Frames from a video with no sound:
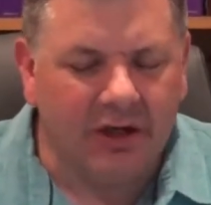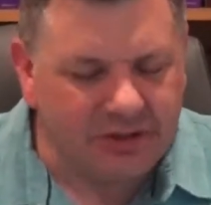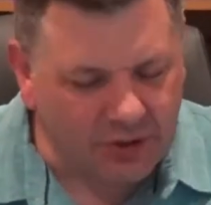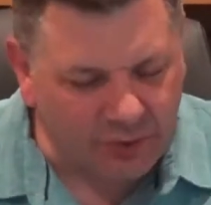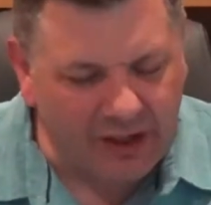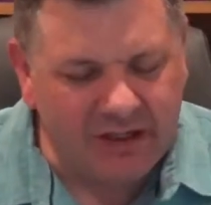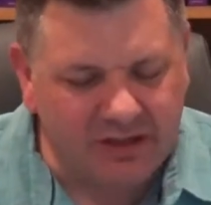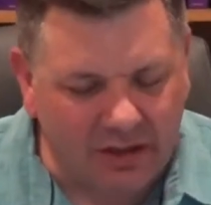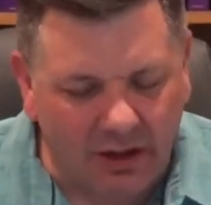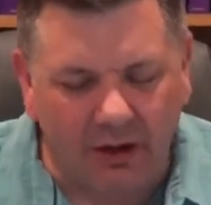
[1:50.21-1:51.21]
to reach
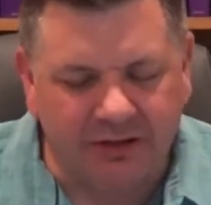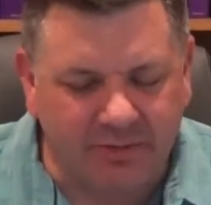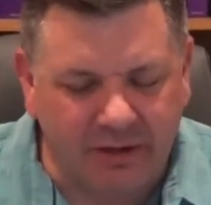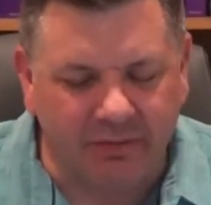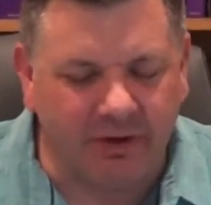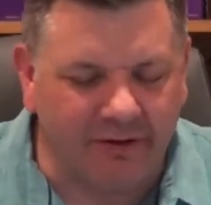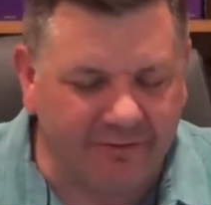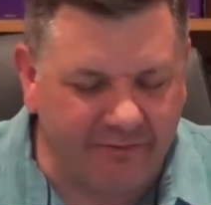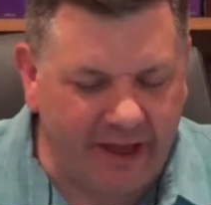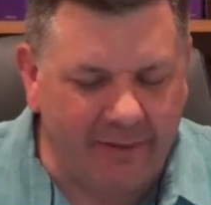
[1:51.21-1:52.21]
the lost people in our
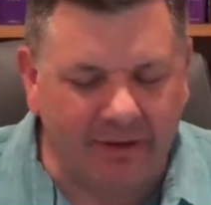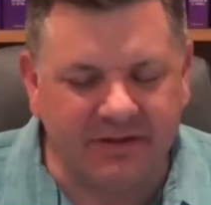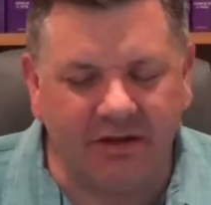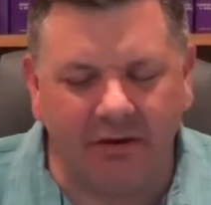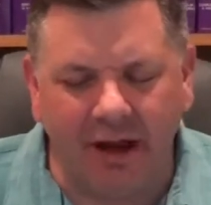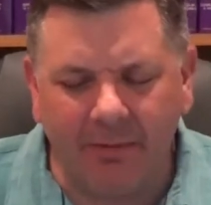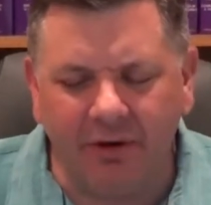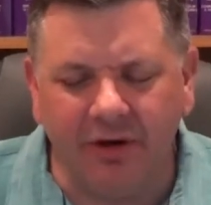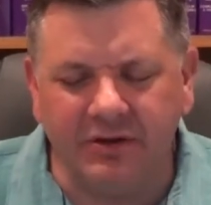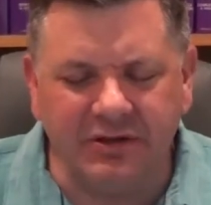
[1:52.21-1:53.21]
families, in our
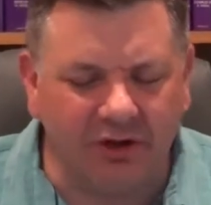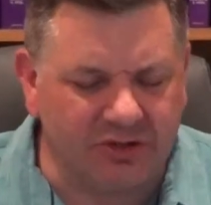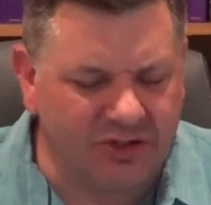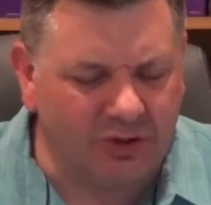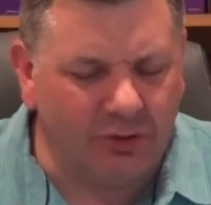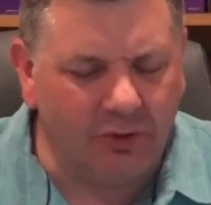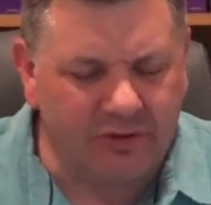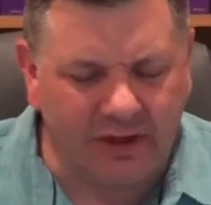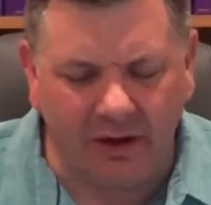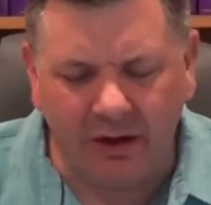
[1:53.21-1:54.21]
neighborhoods, in our
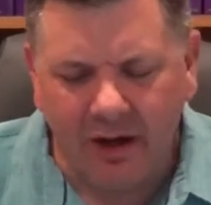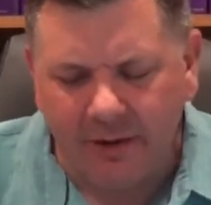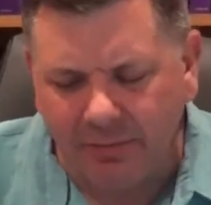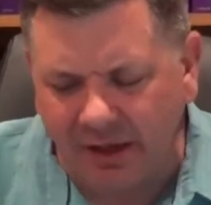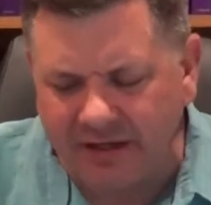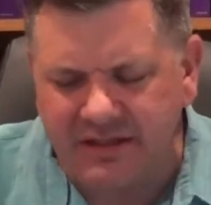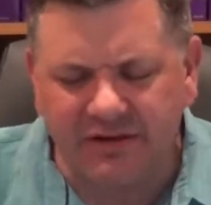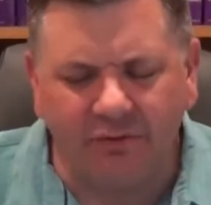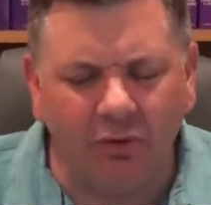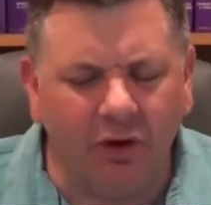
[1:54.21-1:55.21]
schools, in our places
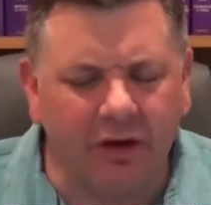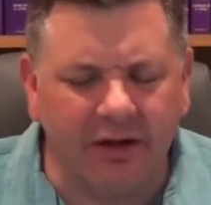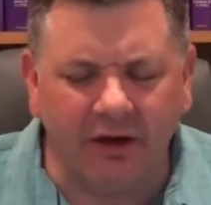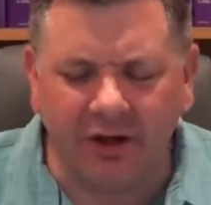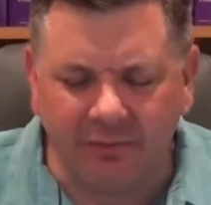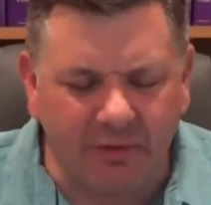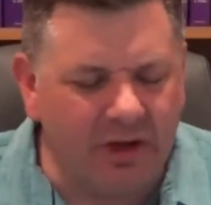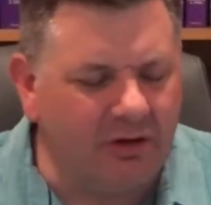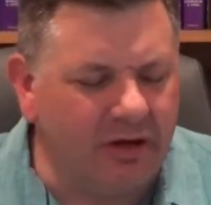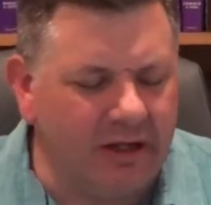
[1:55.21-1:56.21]
of work, in our
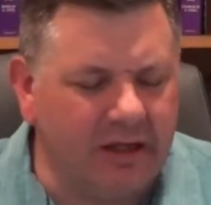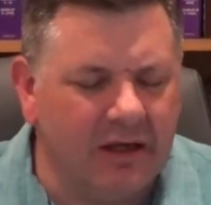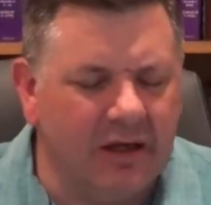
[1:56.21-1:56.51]
community,